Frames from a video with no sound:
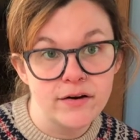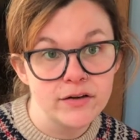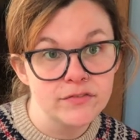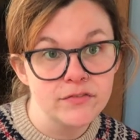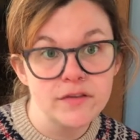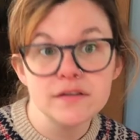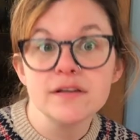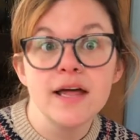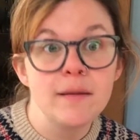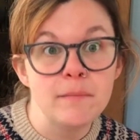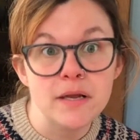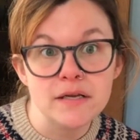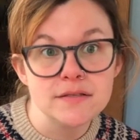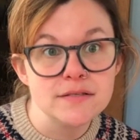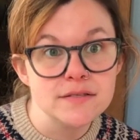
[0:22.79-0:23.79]
of the
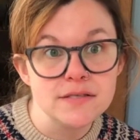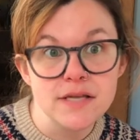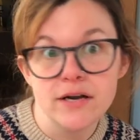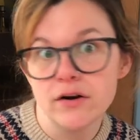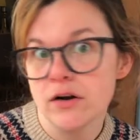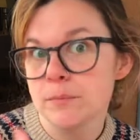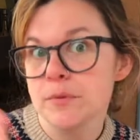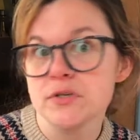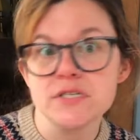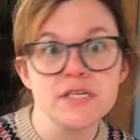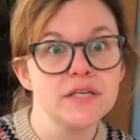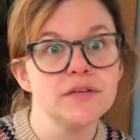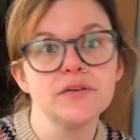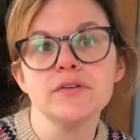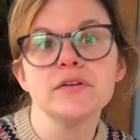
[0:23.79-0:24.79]
lemons that are
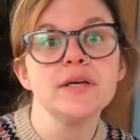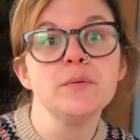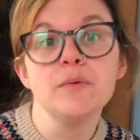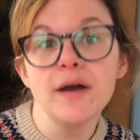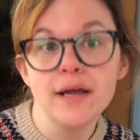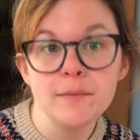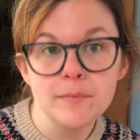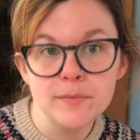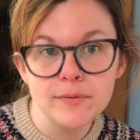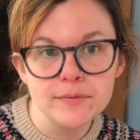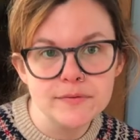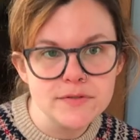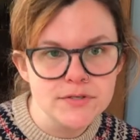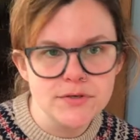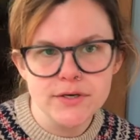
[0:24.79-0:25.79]
particularly ripe
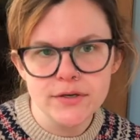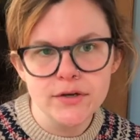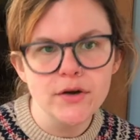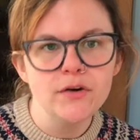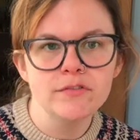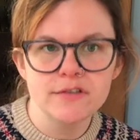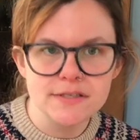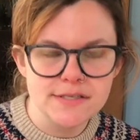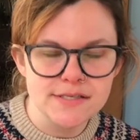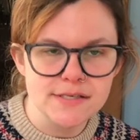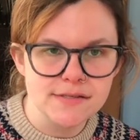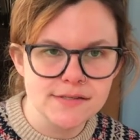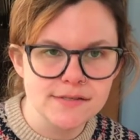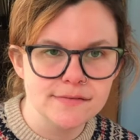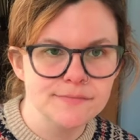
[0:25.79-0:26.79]
during COVID
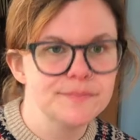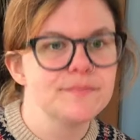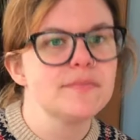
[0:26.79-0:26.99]
season,